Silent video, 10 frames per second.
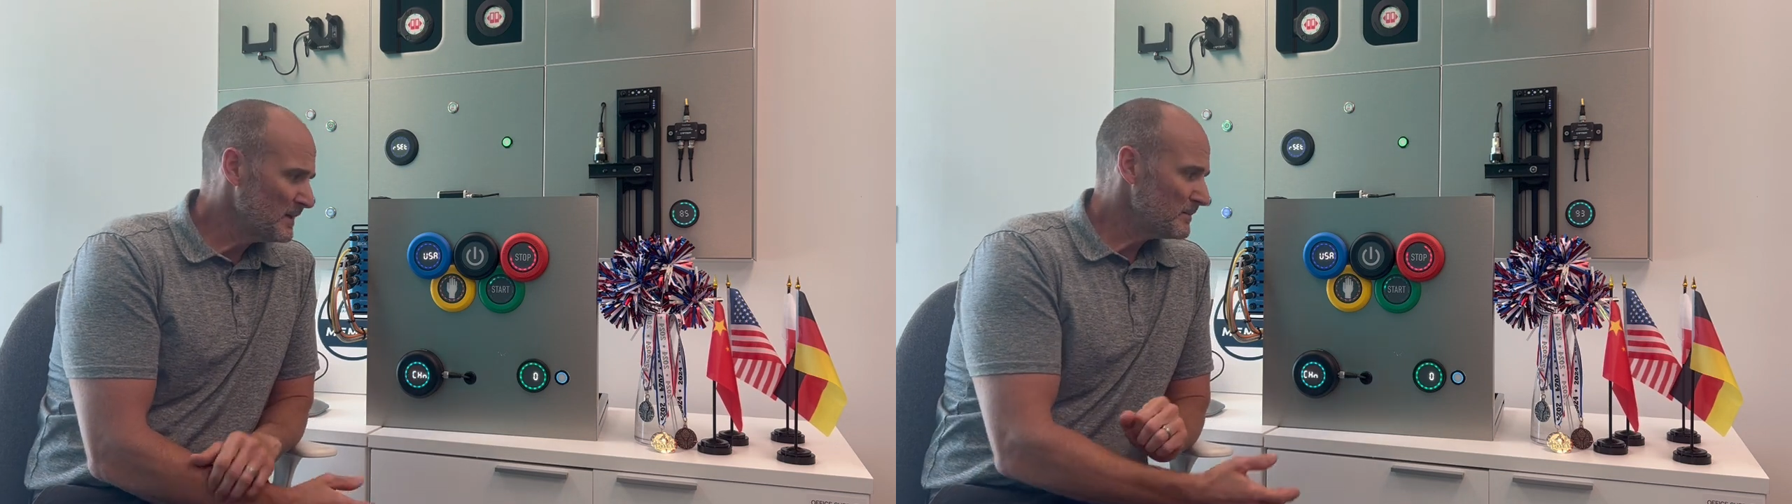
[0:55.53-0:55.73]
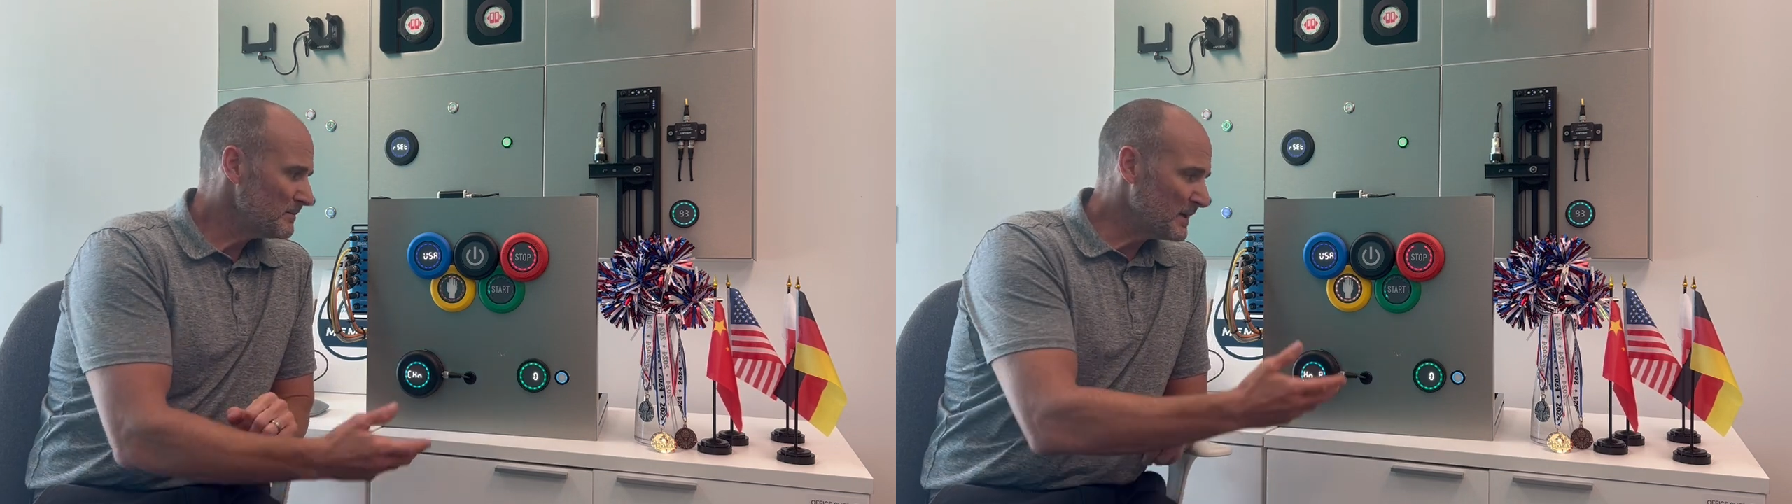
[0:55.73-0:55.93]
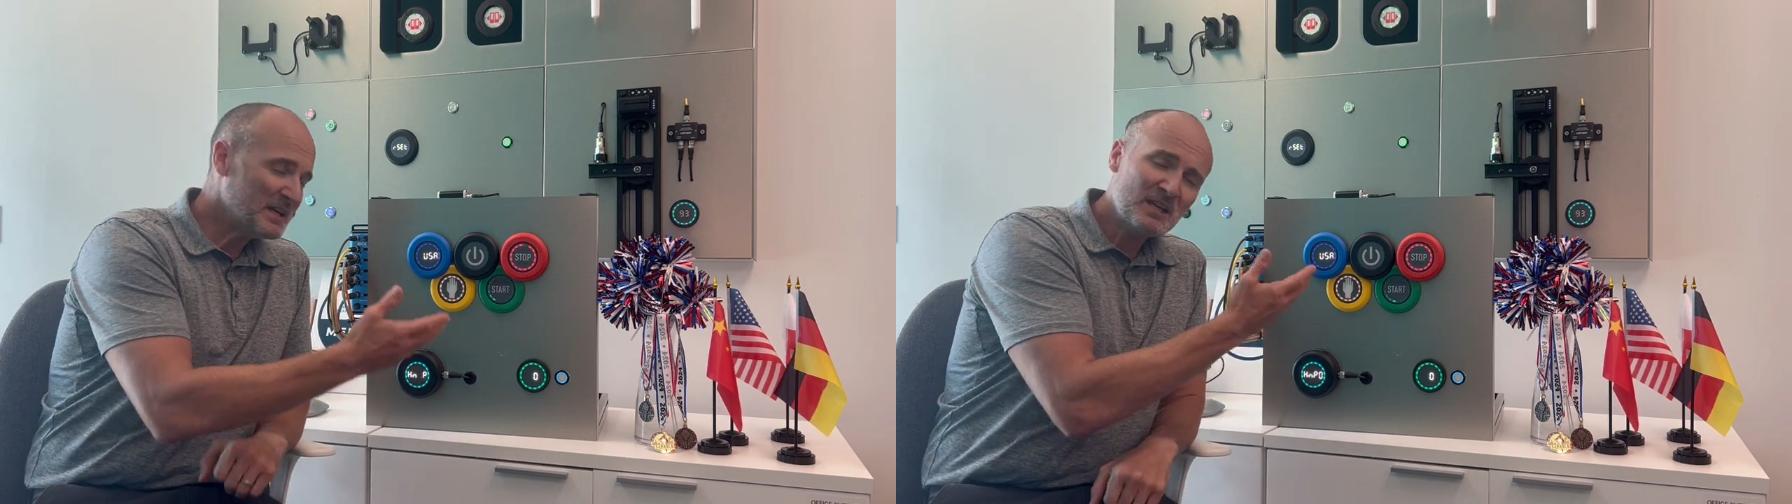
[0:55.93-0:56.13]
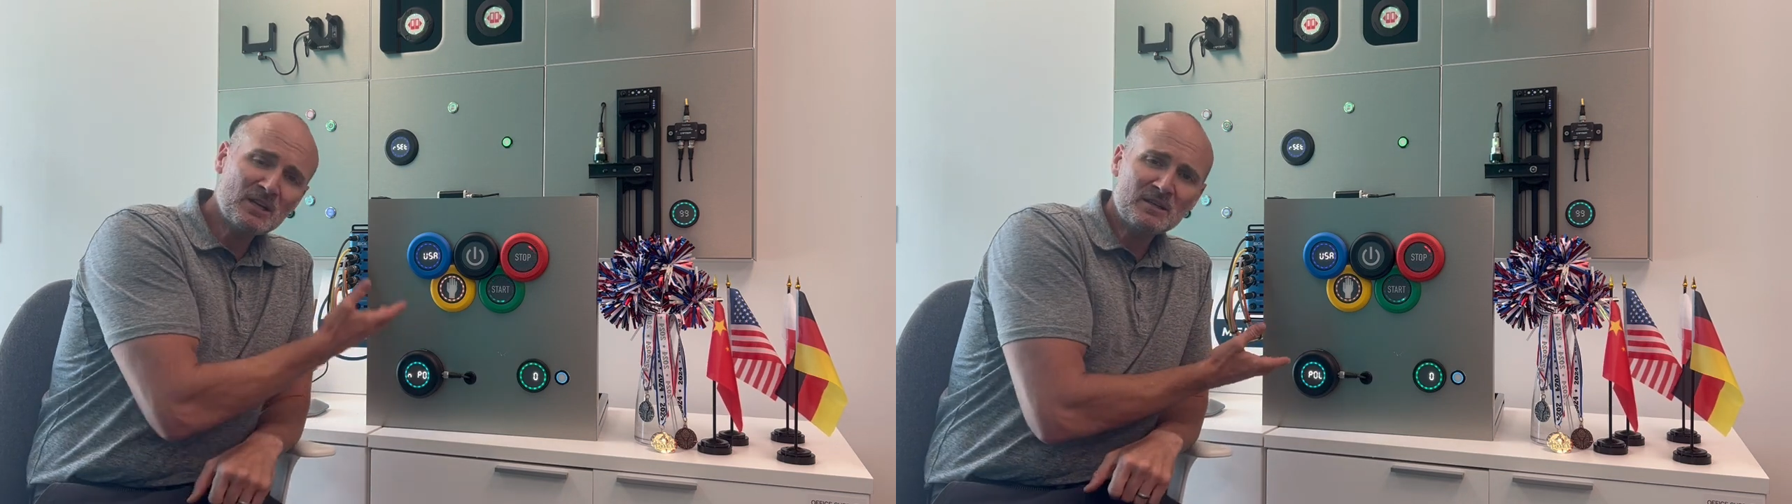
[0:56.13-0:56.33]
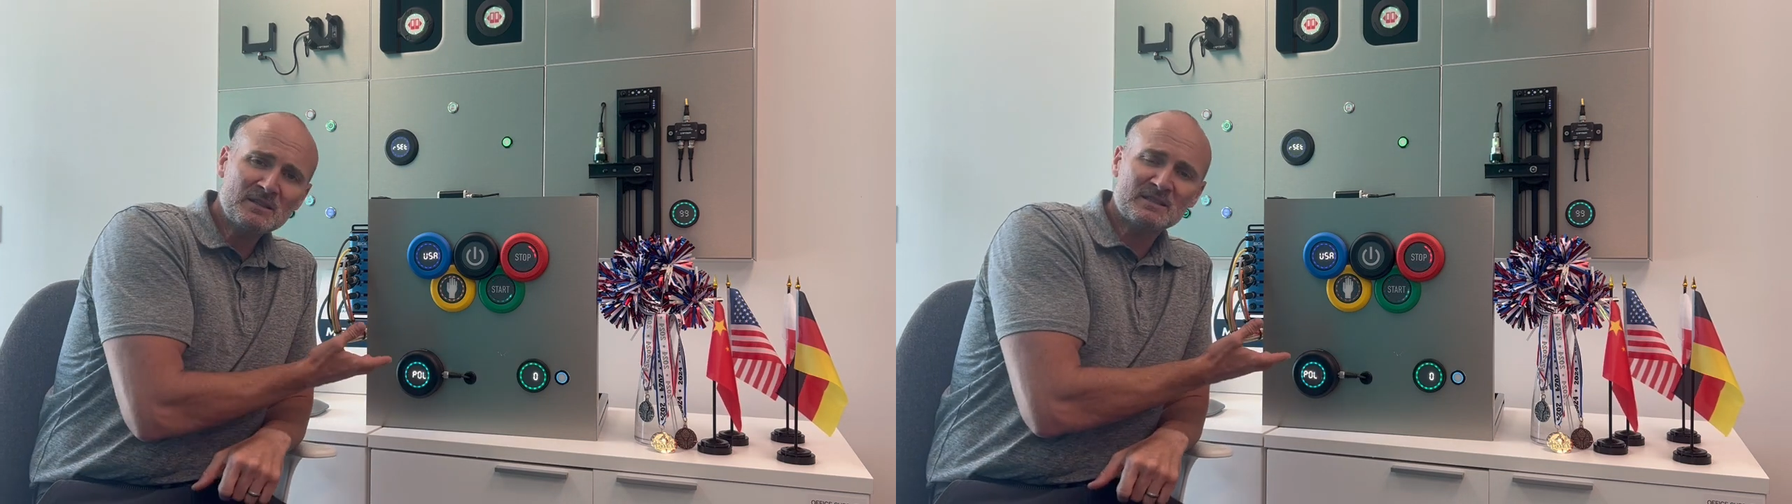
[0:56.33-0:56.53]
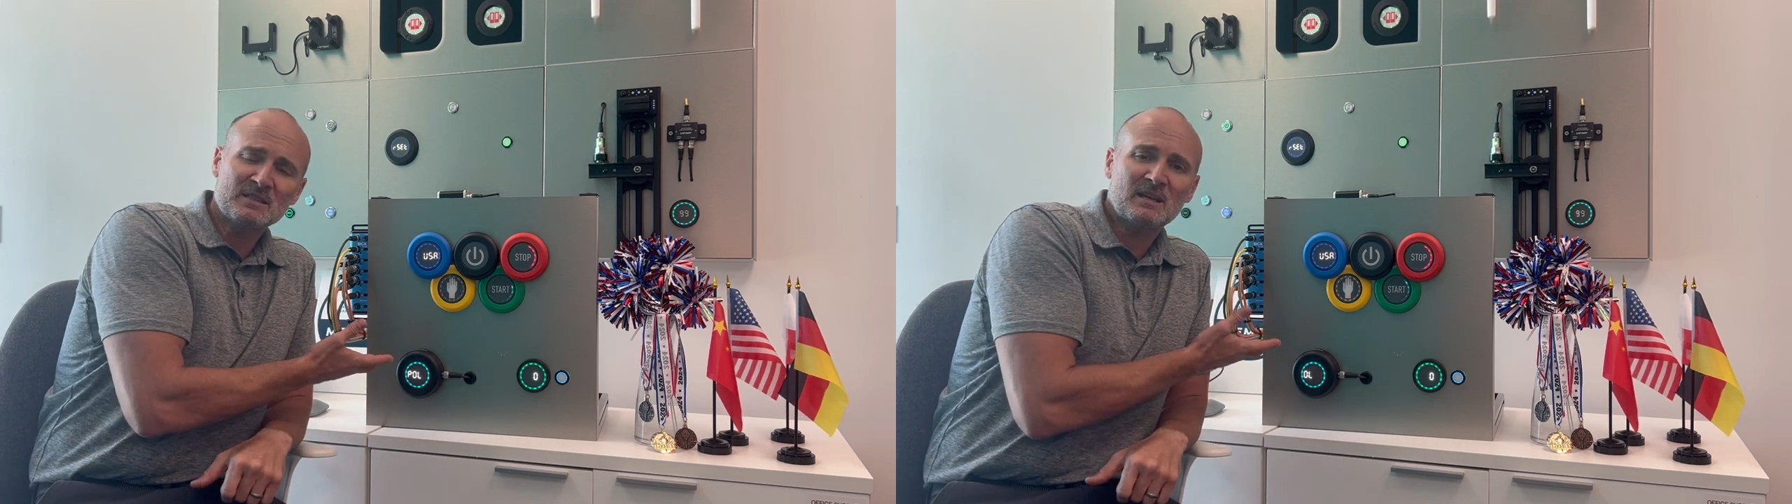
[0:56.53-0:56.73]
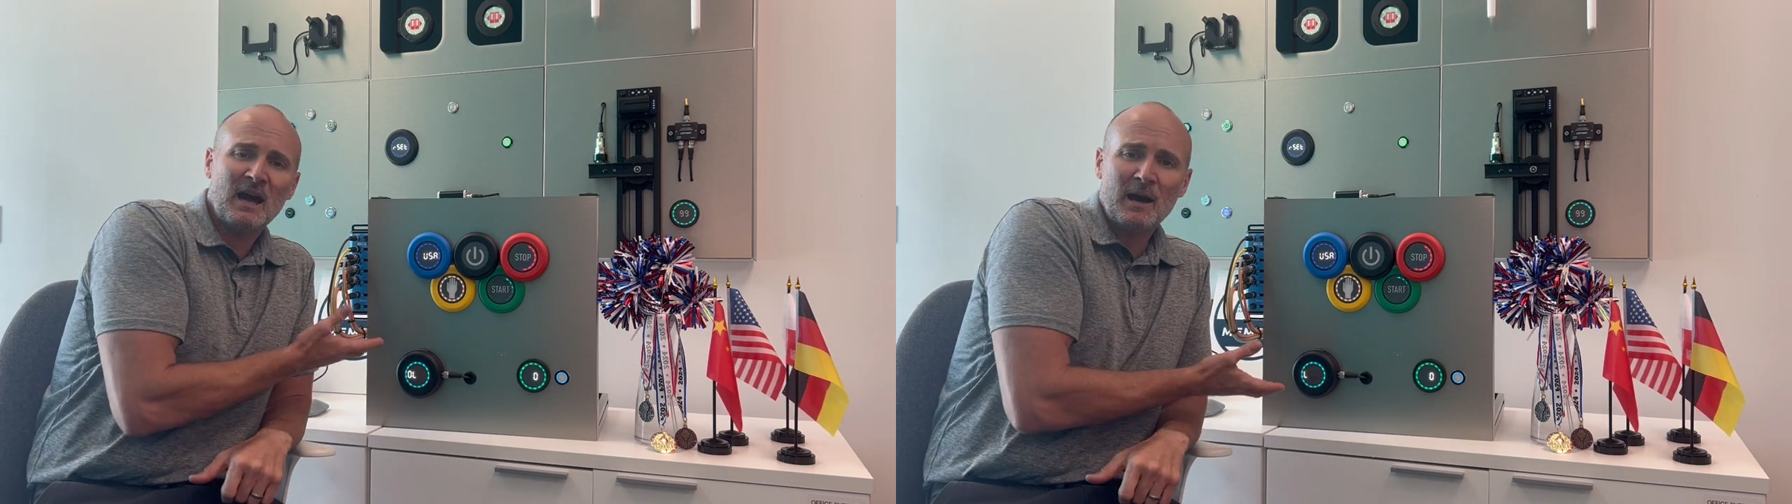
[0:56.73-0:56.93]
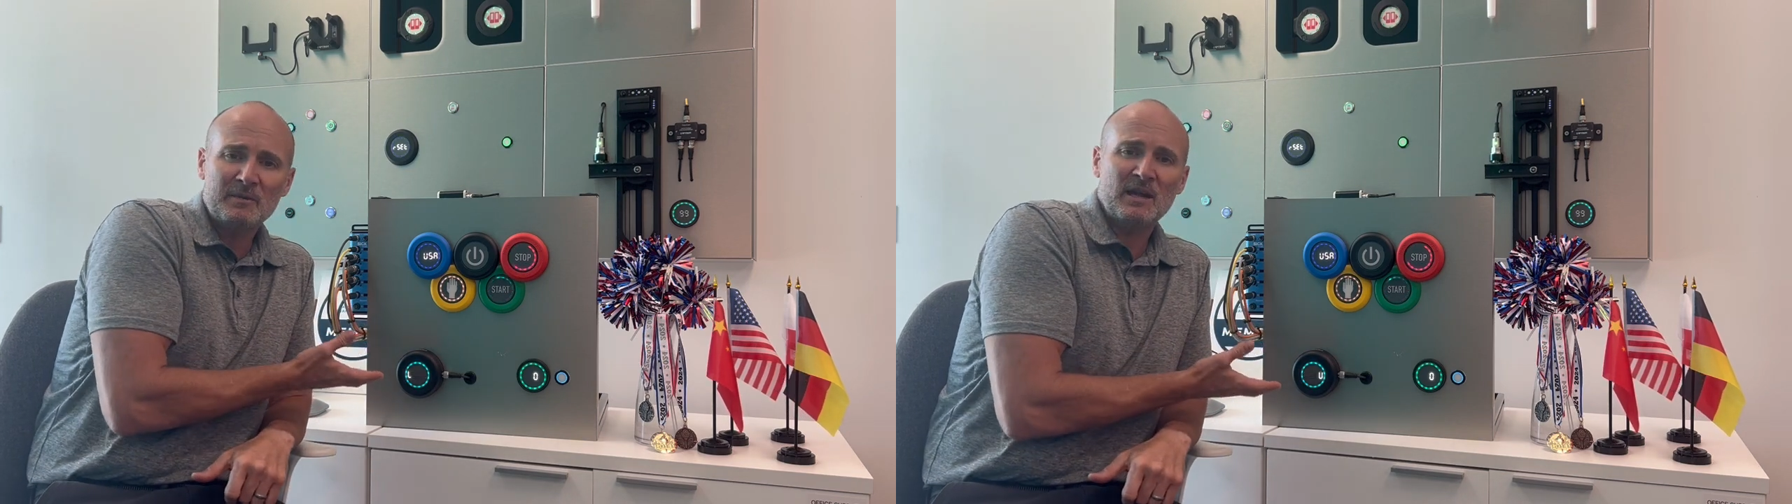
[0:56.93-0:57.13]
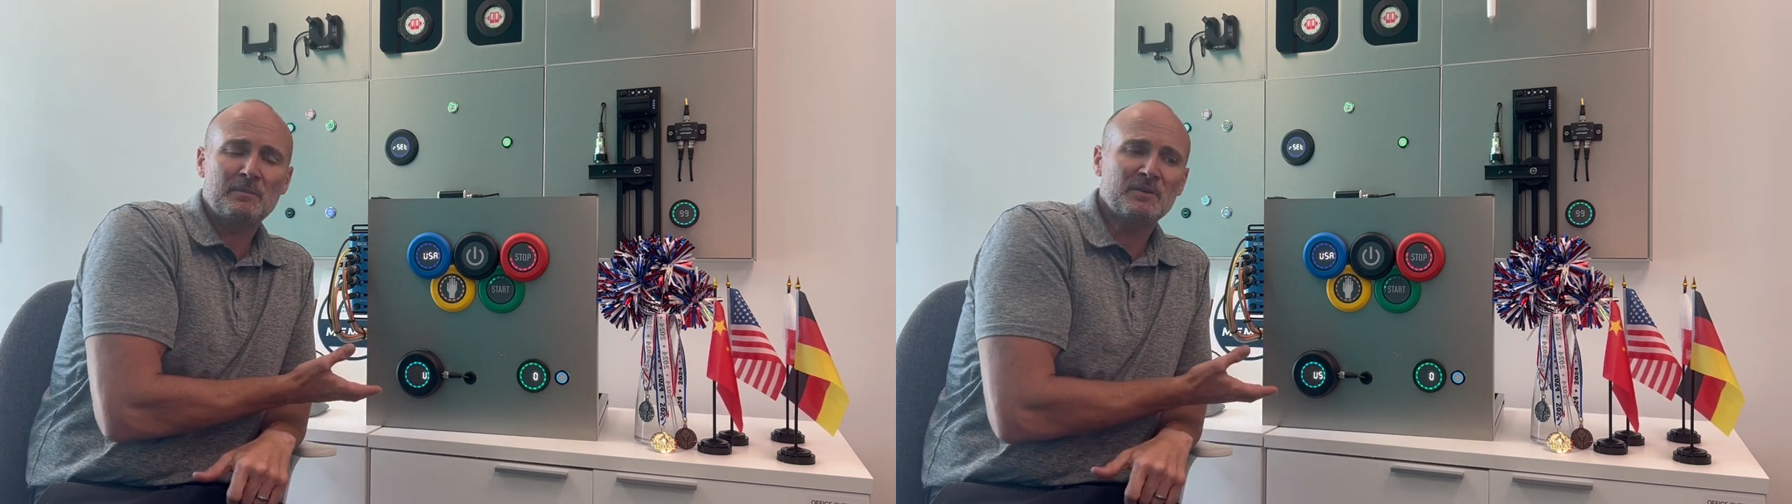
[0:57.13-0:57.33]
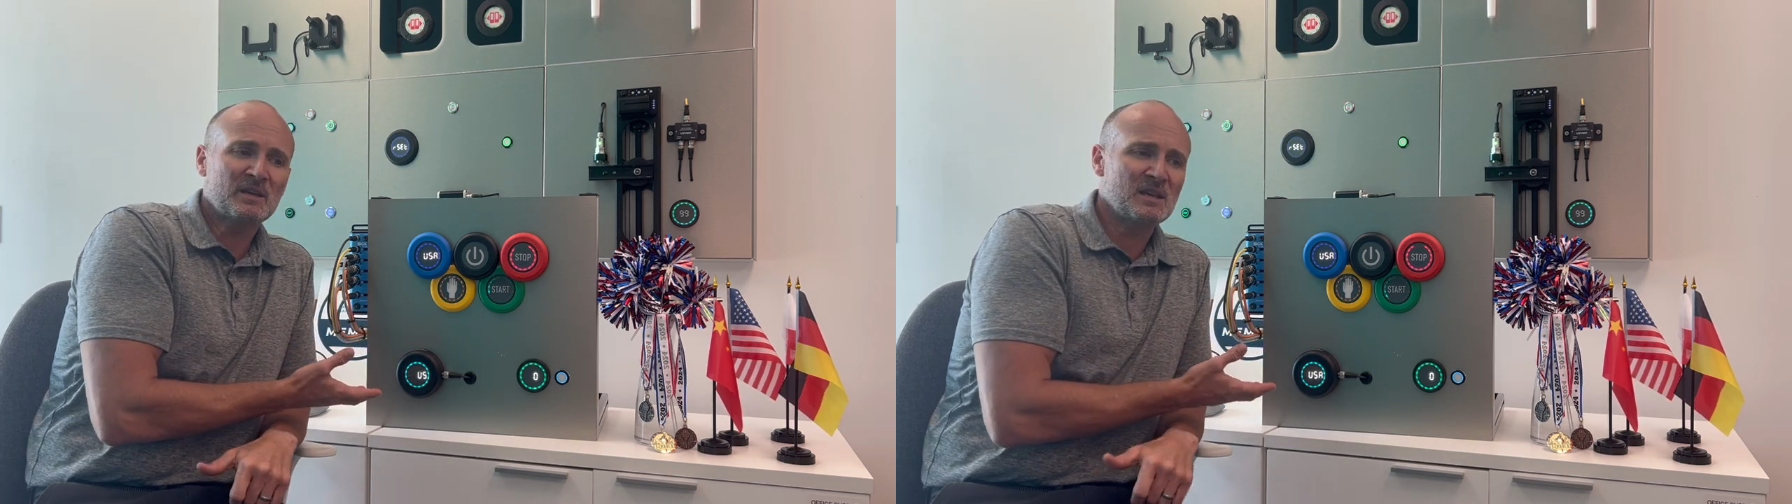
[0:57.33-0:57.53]
But here is a common
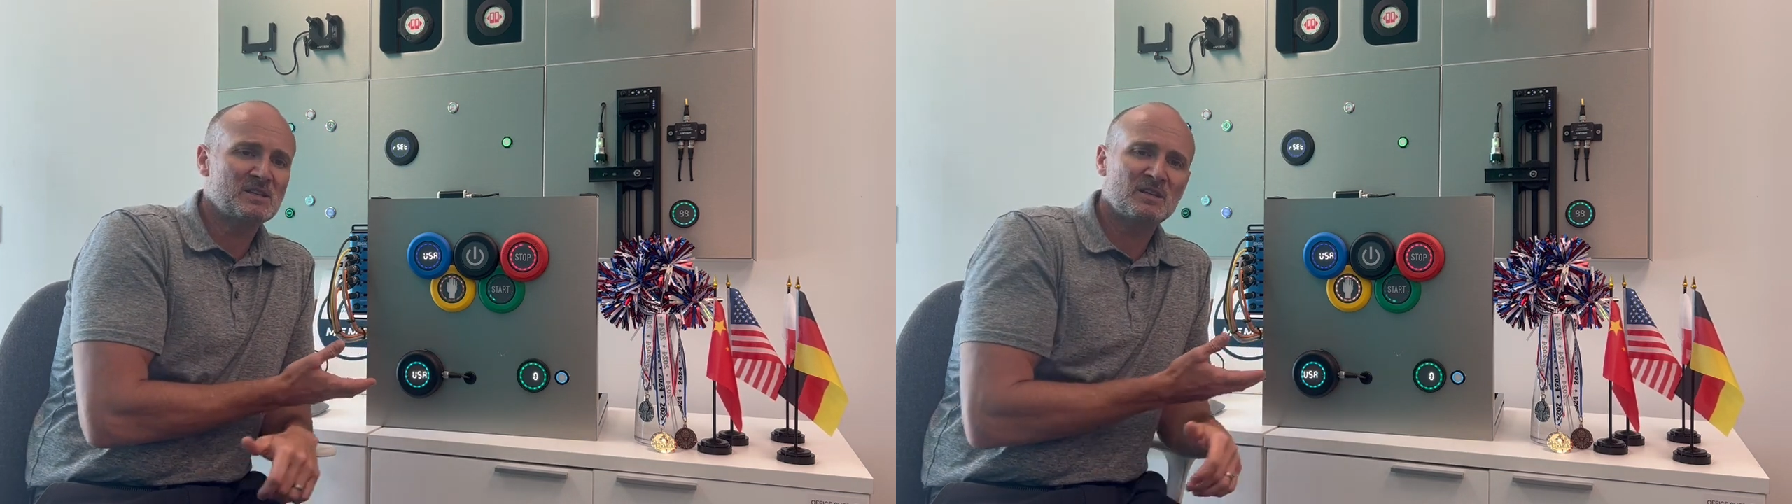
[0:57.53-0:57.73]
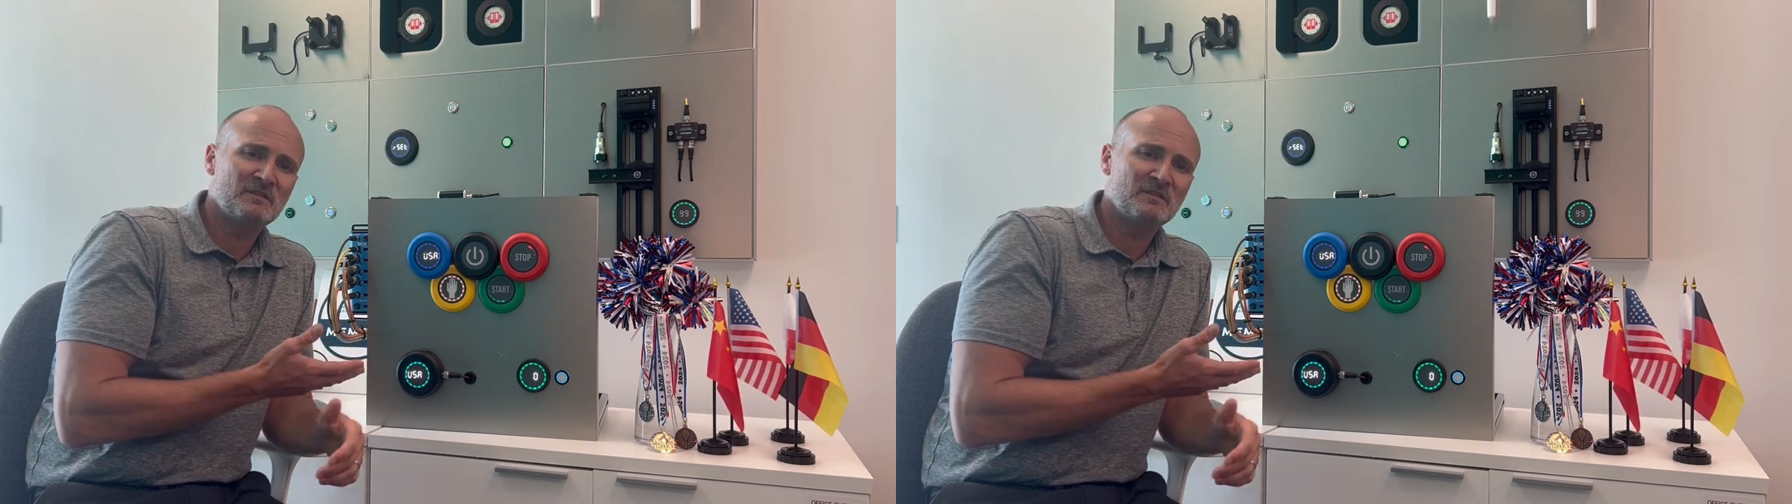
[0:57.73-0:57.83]
application.